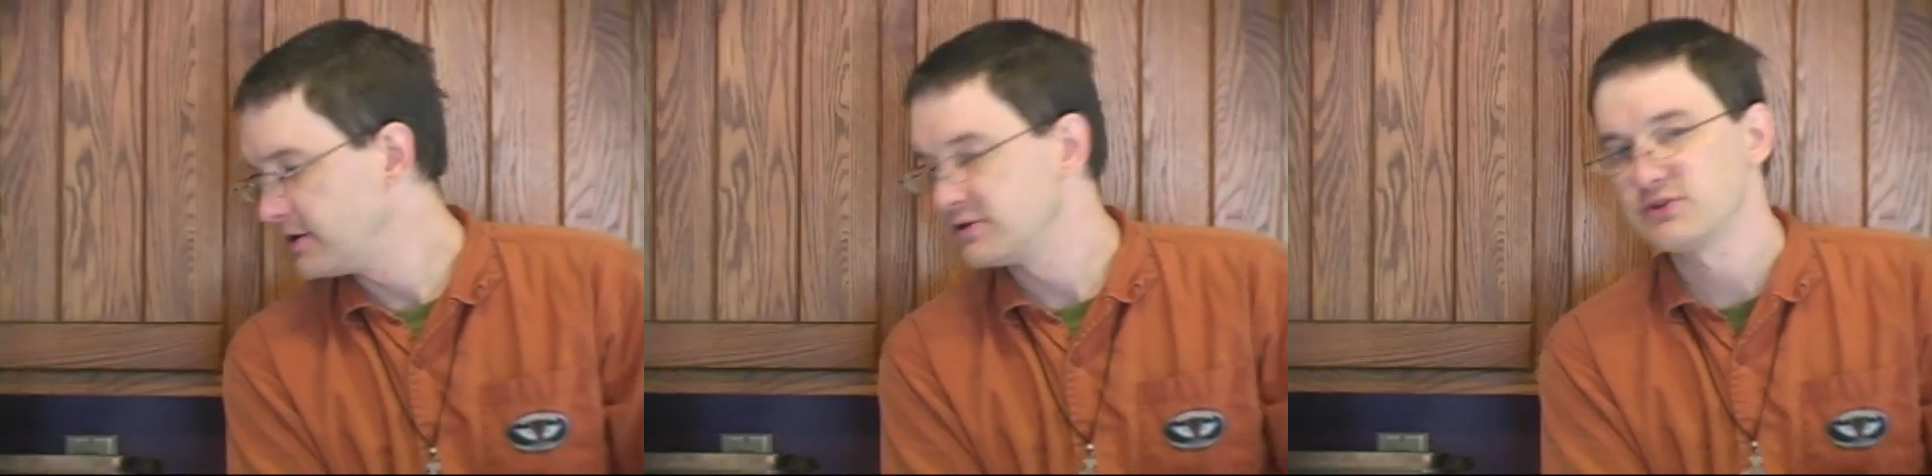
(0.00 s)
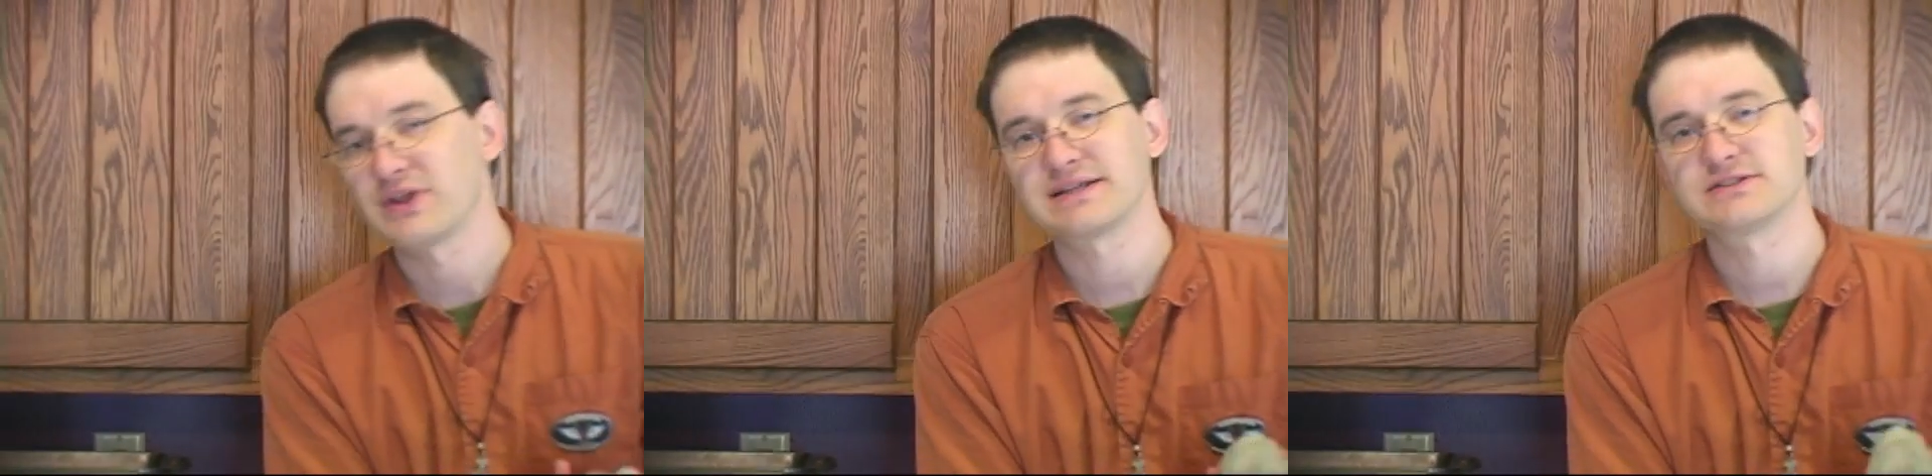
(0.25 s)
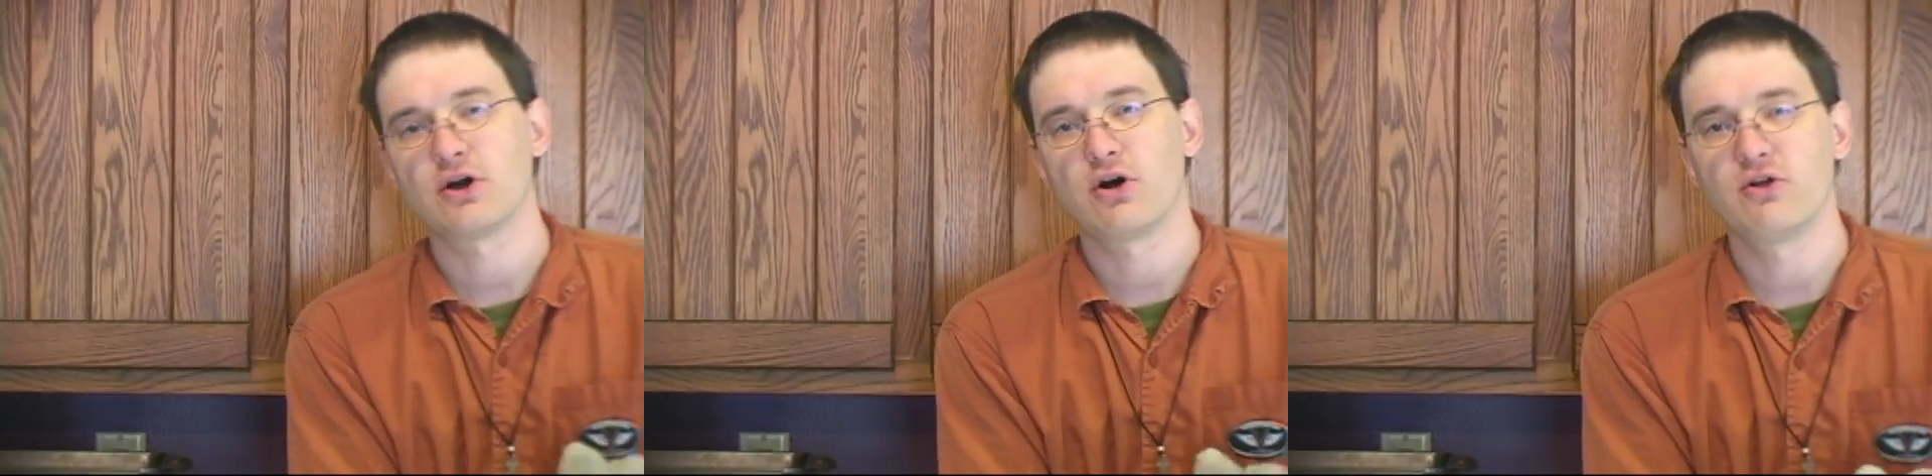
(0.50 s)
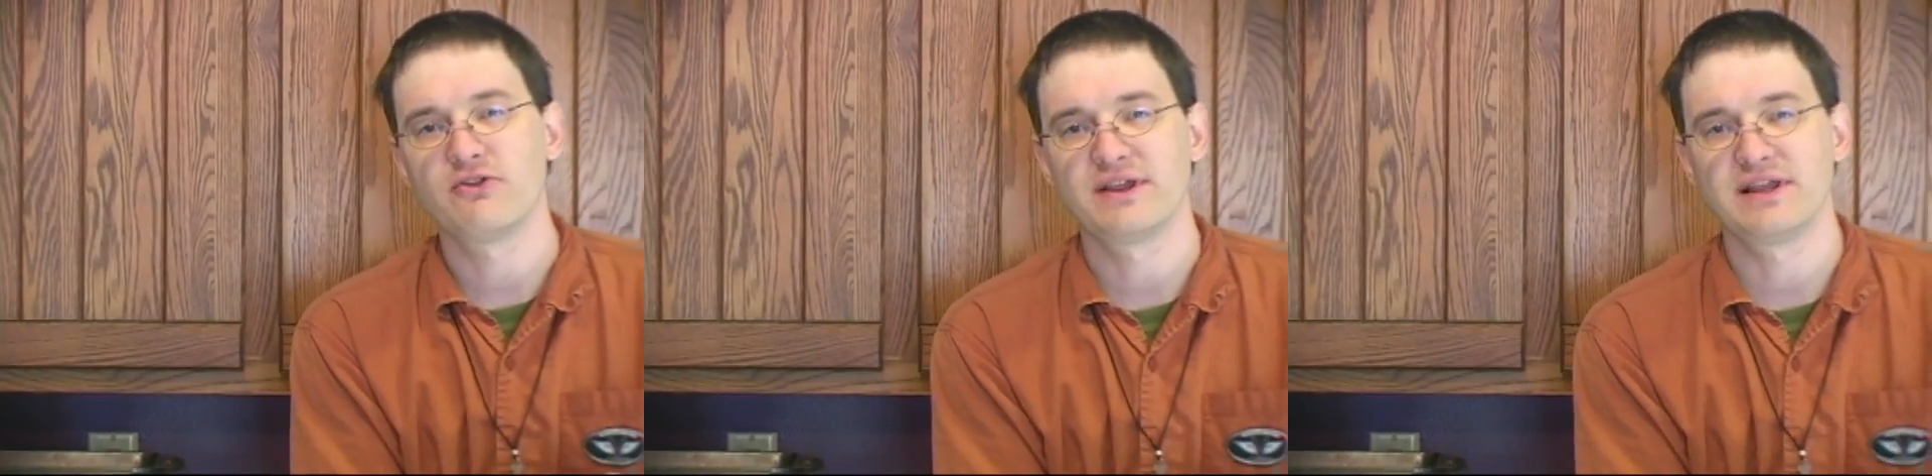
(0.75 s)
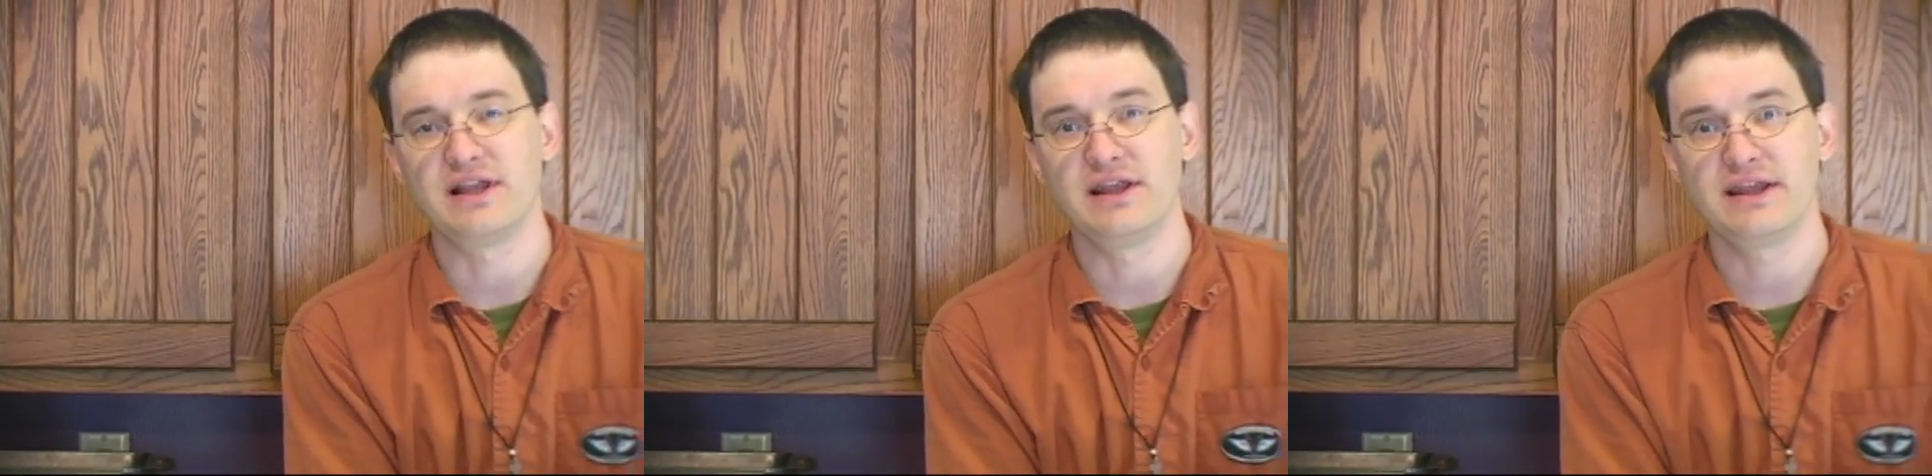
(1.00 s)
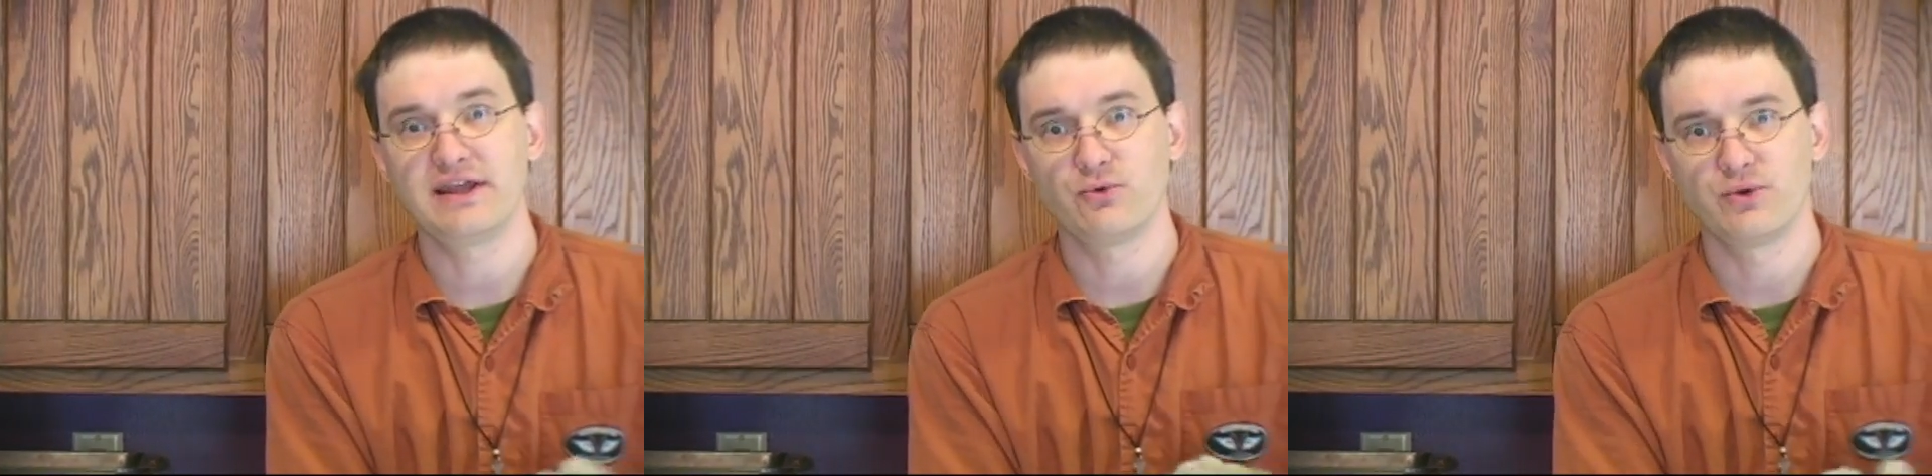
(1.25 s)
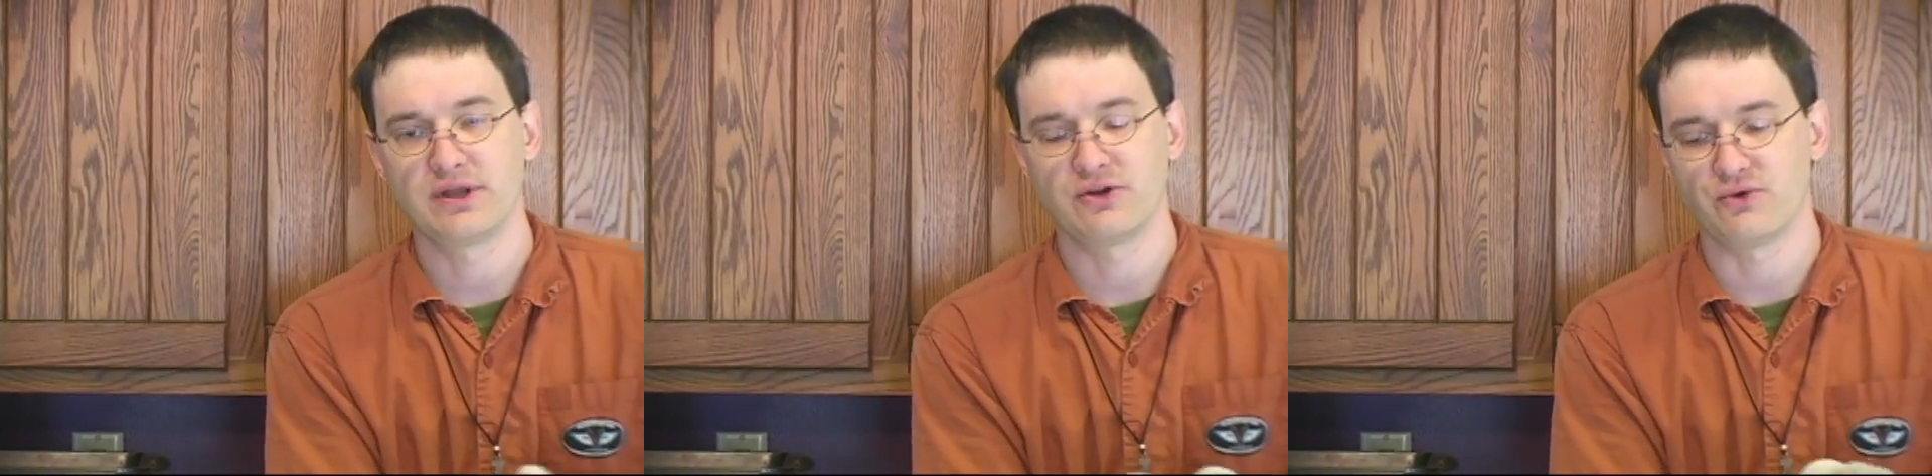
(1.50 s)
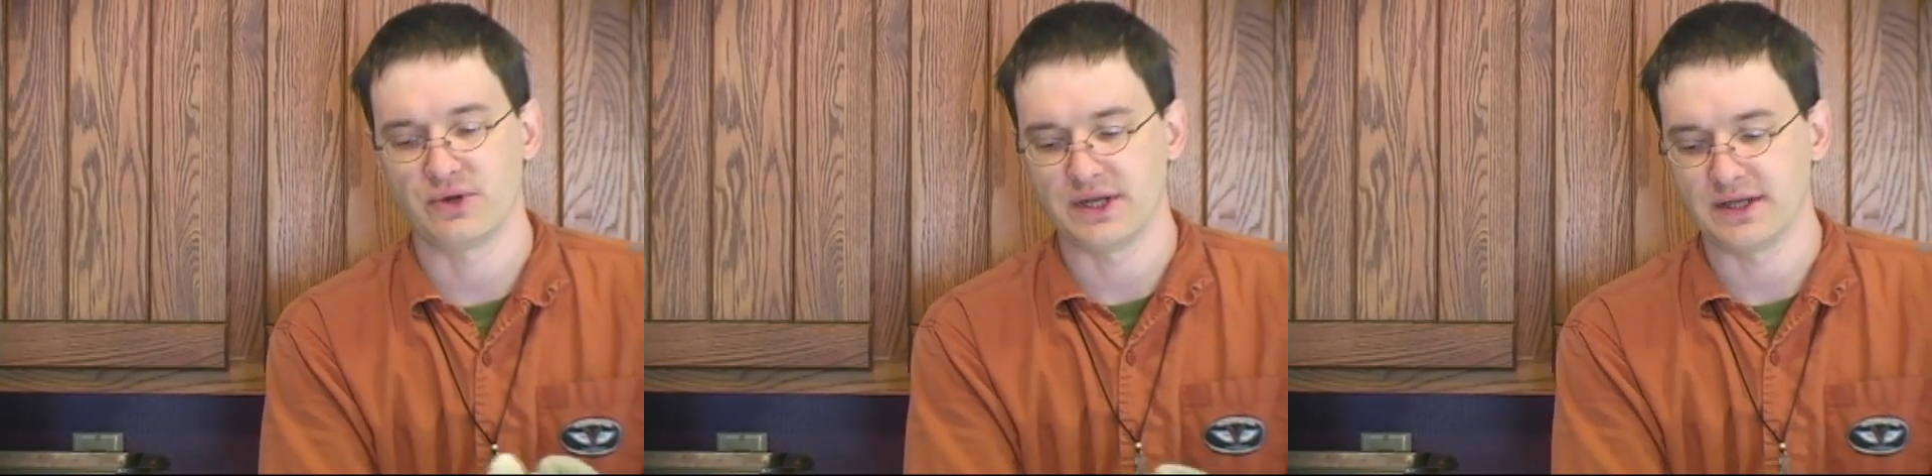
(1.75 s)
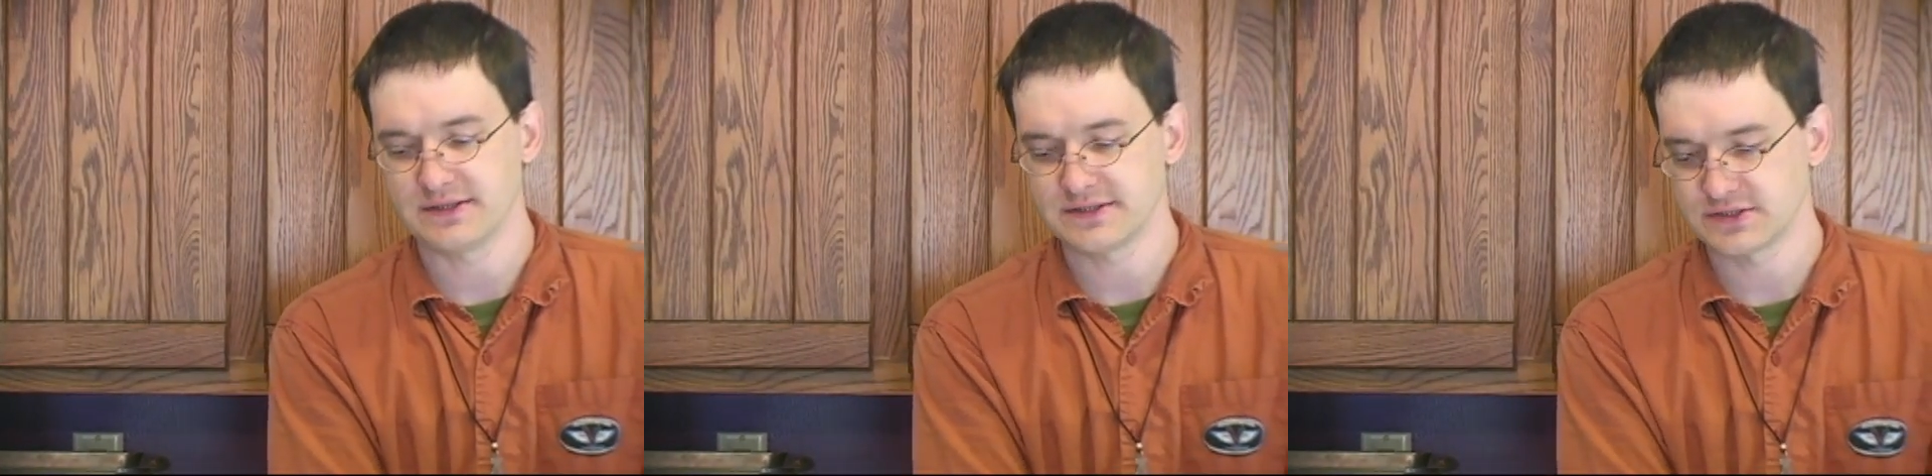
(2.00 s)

So that's all the liquid ingredients.